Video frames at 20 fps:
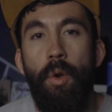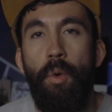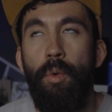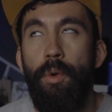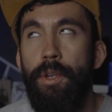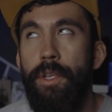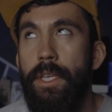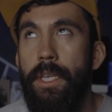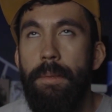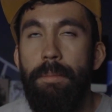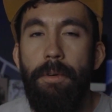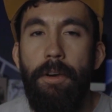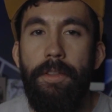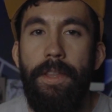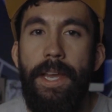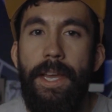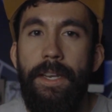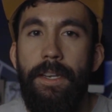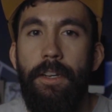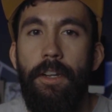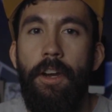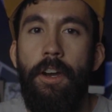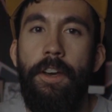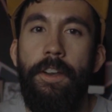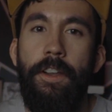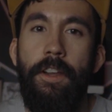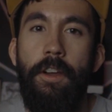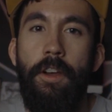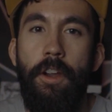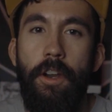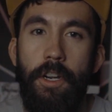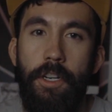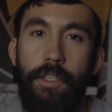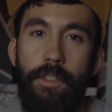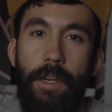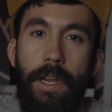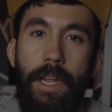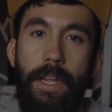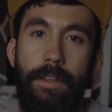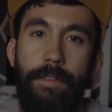where do you keep all that? On a hard
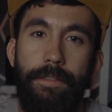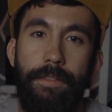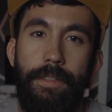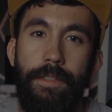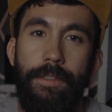drive.